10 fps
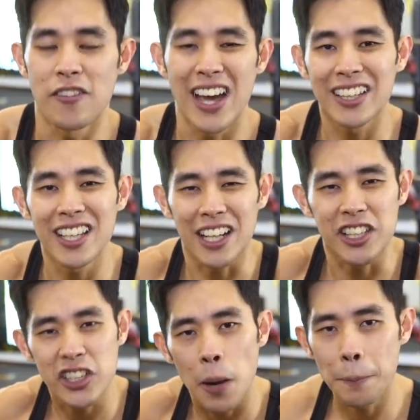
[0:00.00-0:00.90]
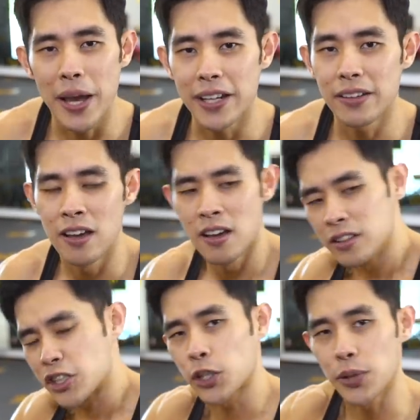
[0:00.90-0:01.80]
If anything like sharp pain,
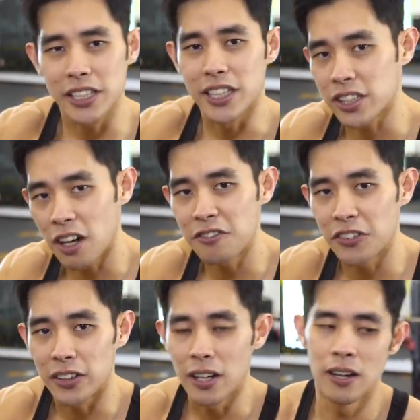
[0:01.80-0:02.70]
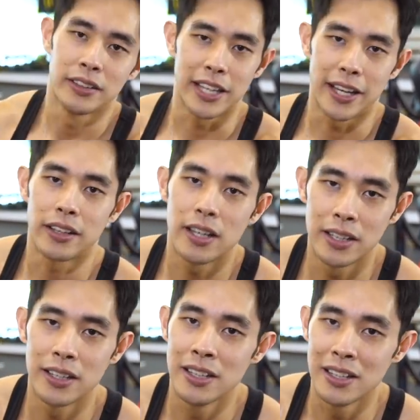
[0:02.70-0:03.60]
shoulder discomfort, then
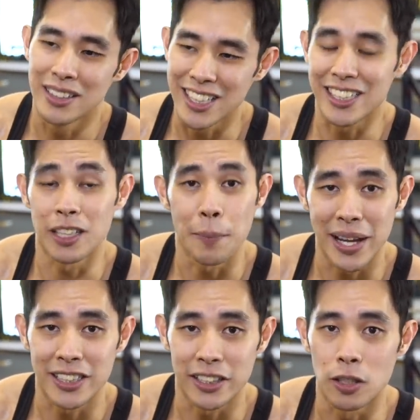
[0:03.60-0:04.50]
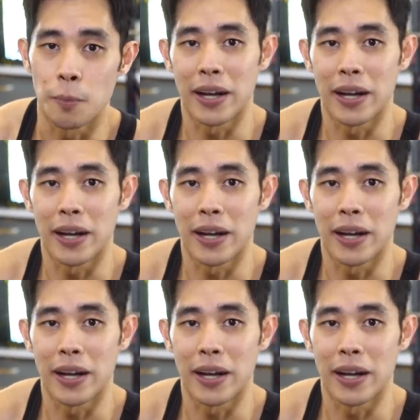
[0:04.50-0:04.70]
this is a bad signal.